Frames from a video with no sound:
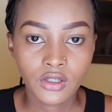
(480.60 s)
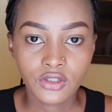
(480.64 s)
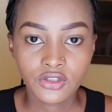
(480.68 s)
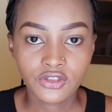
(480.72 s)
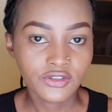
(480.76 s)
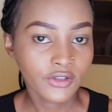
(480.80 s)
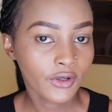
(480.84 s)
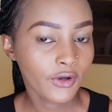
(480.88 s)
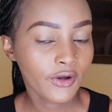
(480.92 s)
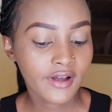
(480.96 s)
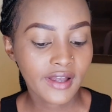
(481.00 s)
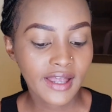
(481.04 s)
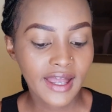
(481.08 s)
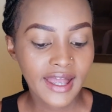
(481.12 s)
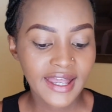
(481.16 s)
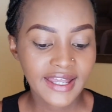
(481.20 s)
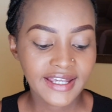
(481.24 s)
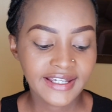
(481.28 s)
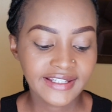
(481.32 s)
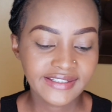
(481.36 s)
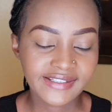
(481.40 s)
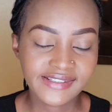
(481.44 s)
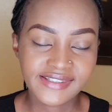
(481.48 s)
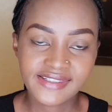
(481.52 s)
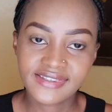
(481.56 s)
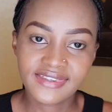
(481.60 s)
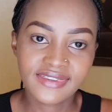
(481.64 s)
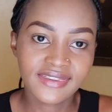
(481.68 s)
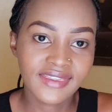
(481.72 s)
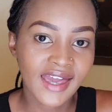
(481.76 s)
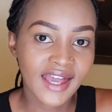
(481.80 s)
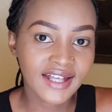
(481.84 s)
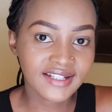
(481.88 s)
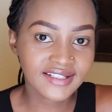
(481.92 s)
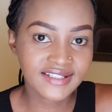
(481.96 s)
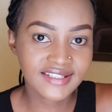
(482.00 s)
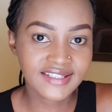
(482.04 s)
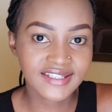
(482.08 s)
So guys,
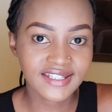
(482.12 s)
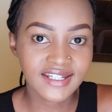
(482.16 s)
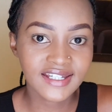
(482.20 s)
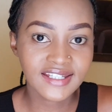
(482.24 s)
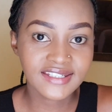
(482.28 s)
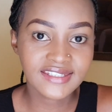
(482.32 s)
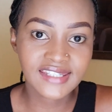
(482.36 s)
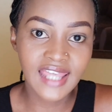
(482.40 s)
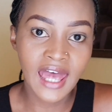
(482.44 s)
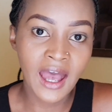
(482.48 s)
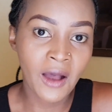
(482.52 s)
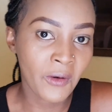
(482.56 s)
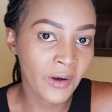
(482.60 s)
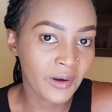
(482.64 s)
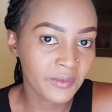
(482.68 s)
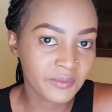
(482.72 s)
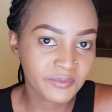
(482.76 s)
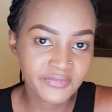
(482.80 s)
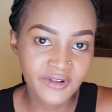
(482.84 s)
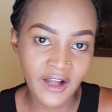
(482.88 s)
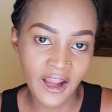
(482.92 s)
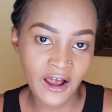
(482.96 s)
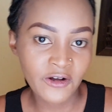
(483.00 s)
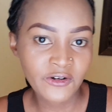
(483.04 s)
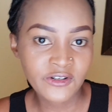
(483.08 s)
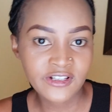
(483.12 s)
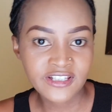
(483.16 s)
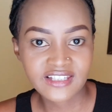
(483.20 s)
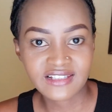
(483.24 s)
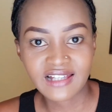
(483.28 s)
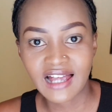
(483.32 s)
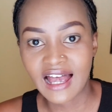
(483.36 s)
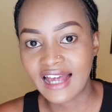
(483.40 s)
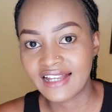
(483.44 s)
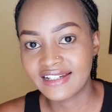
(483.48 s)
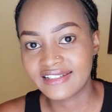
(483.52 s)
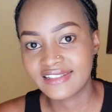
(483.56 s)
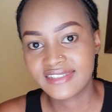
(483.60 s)
that's it. Our brows
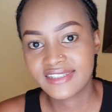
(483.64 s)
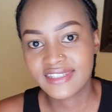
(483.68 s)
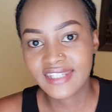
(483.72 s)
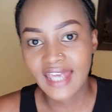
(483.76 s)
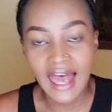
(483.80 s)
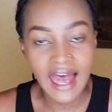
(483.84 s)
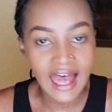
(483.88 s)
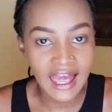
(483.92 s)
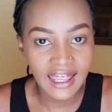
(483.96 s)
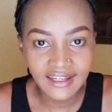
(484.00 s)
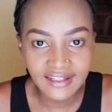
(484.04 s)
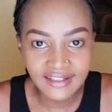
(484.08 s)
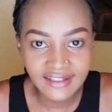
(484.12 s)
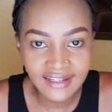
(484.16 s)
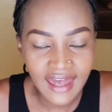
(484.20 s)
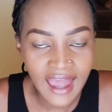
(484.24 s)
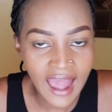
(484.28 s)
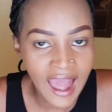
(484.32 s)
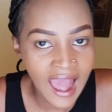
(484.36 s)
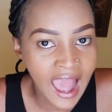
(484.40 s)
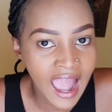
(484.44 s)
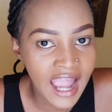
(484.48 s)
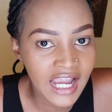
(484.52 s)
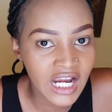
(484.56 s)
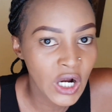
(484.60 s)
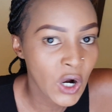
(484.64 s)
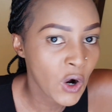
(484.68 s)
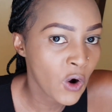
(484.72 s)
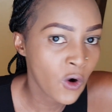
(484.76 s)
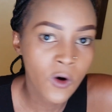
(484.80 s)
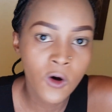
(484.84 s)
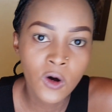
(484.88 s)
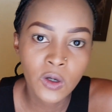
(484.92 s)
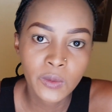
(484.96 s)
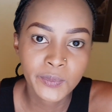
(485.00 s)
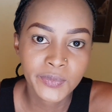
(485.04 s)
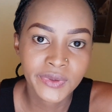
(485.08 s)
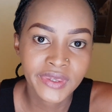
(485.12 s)
are done. I
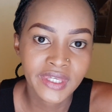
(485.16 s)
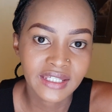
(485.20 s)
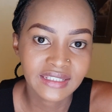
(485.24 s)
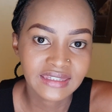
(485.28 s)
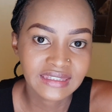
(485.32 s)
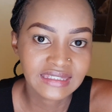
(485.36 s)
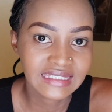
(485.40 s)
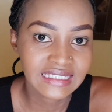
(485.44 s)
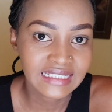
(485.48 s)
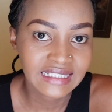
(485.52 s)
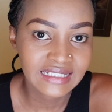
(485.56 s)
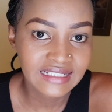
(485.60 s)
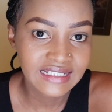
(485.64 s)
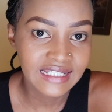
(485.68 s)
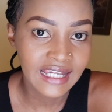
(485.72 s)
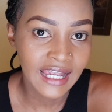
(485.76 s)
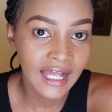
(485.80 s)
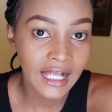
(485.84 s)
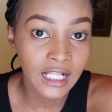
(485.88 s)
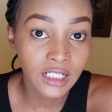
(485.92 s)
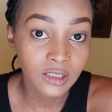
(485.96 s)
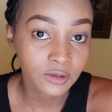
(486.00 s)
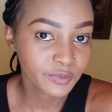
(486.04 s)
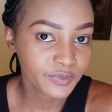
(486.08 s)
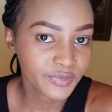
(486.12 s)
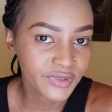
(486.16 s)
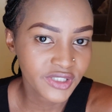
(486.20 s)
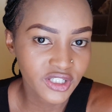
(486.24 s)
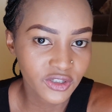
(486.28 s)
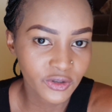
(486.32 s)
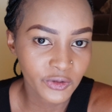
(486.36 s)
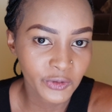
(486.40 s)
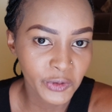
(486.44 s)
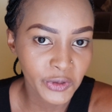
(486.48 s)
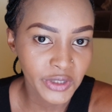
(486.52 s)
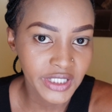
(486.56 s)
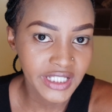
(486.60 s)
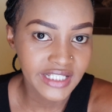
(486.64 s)
hope that this helped you
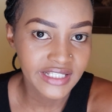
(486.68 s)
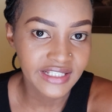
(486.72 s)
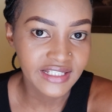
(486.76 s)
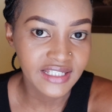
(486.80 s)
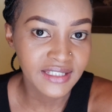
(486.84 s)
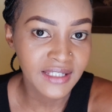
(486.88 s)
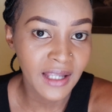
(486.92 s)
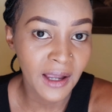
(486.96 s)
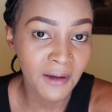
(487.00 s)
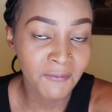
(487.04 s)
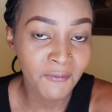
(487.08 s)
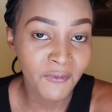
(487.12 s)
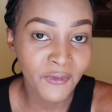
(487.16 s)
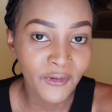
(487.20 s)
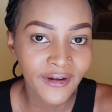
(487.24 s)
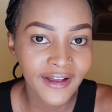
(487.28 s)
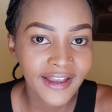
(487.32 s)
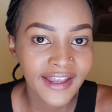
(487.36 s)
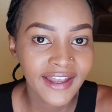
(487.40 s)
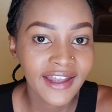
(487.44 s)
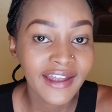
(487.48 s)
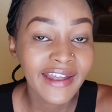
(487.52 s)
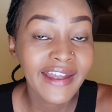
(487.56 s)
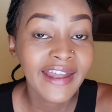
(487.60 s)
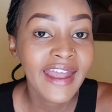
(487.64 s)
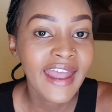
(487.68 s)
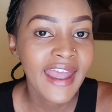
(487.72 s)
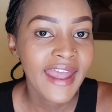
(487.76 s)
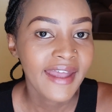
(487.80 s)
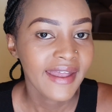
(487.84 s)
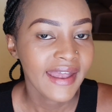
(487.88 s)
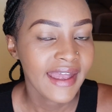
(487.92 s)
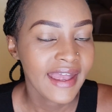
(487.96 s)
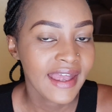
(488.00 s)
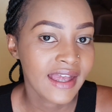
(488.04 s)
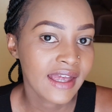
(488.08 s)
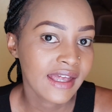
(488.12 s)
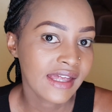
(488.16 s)
in some way,
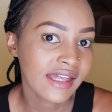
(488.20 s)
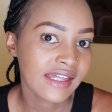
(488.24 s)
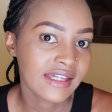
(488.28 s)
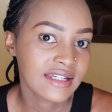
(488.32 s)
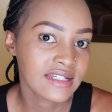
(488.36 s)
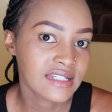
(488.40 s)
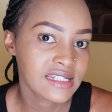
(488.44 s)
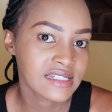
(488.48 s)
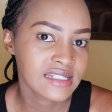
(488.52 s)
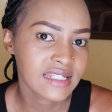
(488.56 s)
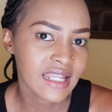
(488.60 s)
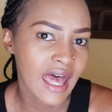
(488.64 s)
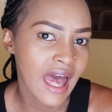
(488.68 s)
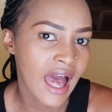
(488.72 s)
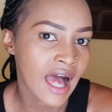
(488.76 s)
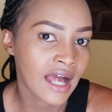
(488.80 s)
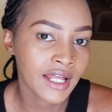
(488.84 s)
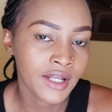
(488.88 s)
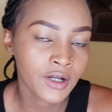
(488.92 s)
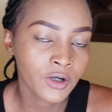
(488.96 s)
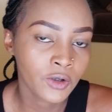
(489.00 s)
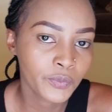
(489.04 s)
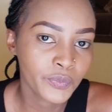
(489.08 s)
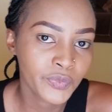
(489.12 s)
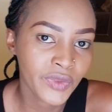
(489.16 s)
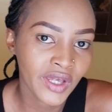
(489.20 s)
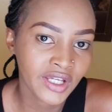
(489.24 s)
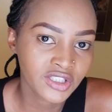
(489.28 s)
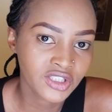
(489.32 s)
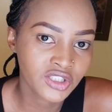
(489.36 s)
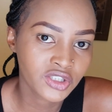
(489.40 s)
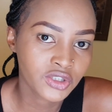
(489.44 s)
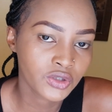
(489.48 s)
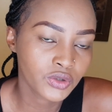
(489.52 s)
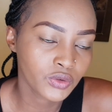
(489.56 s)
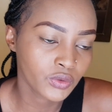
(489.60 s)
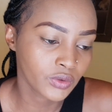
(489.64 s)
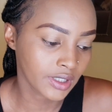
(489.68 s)
and I hope
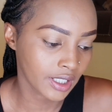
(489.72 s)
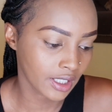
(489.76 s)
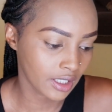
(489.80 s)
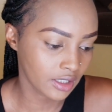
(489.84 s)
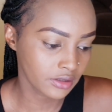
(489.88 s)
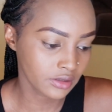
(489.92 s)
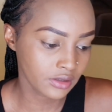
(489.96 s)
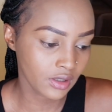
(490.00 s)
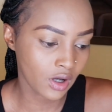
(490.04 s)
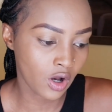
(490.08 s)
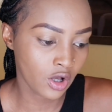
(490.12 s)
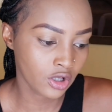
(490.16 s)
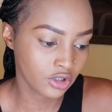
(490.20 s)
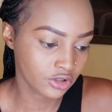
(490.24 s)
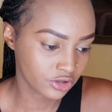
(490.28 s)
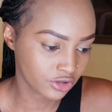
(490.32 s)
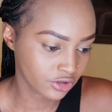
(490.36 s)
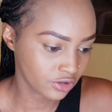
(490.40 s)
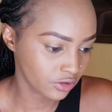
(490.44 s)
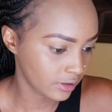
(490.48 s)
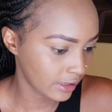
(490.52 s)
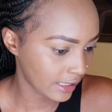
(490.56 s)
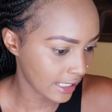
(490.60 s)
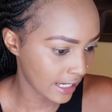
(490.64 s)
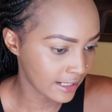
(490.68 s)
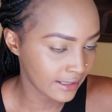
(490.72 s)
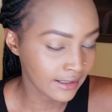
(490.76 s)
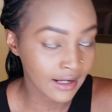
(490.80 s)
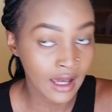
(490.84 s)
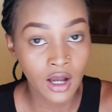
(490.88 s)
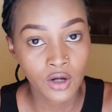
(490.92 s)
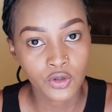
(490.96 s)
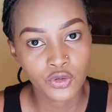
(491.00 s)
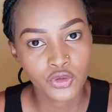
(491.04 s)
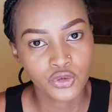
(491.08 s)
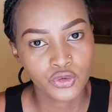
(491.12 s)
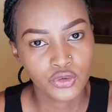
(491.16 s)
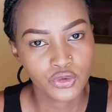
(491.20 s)
that you can also learn
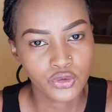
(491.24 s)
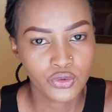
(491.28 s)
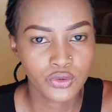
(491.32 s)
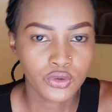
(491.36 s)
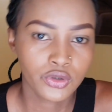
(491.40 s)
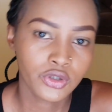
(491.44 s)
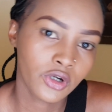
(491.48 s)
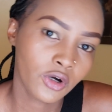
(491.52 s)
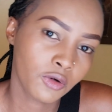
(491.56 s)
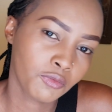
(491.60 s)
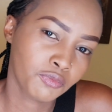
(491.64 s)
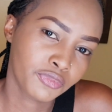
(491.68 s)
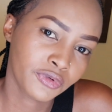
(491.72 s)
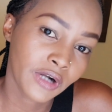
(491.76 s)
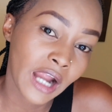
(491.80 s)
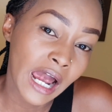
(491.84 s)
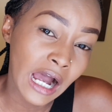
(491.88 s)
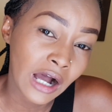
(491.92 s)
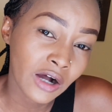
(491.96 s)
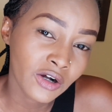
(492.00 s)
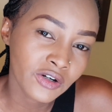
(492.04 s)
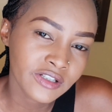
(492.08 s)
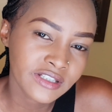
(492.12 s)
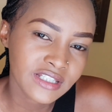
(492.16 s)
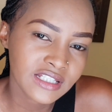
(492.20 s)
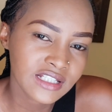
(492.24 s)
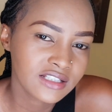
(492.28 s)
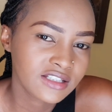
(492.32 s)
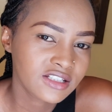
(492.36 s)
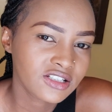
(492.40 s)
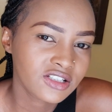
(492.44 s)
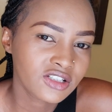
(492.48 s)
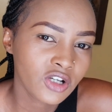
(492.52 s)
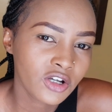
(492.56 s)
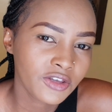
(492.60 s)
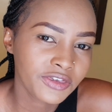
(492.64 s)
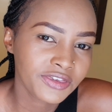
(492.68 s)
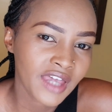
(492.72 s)
how to do your brows. It's
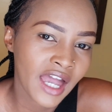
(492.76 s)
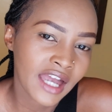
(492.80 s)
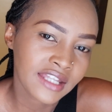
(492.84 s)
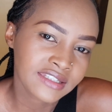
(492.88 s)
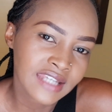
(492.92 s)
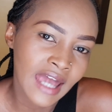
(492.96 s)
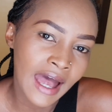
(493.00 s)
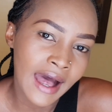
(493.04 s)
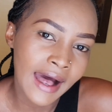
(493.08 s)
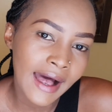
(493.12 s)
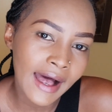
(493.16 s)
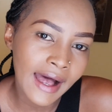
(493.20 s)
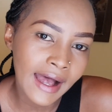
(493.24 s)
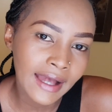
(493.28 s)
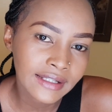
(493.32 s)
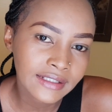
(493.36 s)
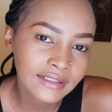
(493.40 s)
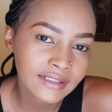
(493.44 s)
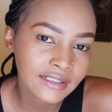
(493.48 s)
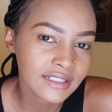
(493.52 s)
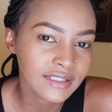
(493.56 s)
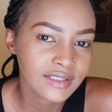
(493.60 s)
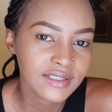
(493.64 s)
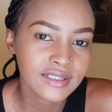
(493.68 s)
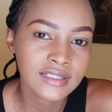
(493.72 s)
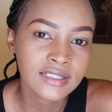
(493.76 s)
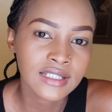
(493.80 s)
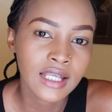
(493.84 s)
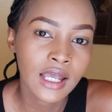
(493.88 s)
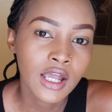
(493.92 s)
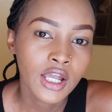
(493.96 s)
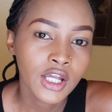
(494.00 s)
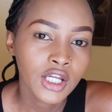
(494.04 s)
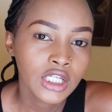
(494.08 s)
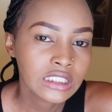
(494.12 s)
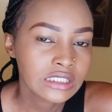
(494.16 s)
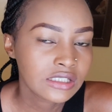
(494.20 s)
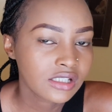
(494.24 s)
not that hard.
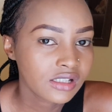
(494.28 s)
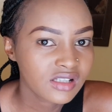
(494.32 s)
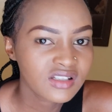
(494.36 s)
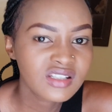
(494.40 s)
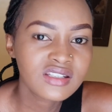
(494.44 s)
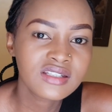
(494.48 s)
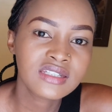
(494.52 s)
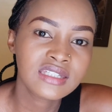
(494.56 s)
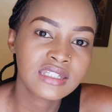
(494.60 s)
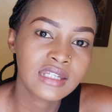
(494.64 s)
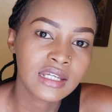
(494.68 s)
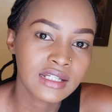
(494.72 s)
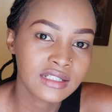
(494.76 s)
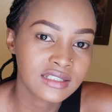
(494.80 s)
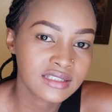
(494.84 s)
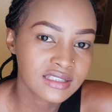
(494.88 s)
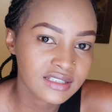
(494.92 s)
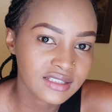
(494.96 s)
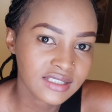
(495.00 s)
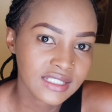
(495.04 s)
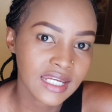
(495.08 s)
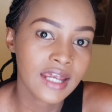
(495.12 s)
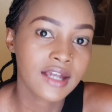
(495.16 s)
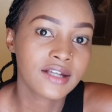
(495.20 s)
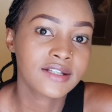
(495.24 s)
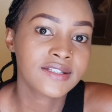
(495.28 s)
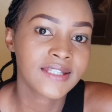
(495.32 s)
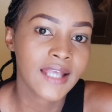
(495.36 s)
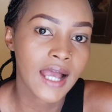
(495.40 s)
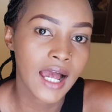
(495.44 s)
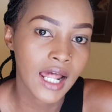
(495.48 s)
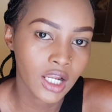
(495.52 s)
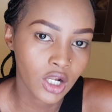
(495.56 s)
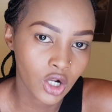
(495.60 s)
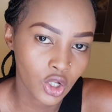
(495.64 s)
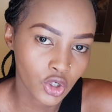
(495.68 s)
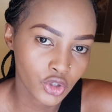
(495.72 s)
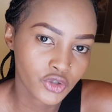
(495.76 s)
It takes
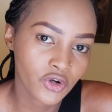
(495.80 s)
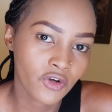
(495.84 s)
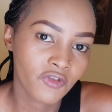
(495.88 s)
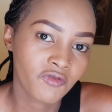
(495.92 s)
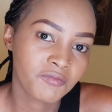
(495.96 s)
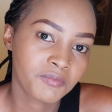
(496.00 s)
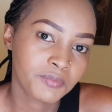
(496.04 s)
a lot of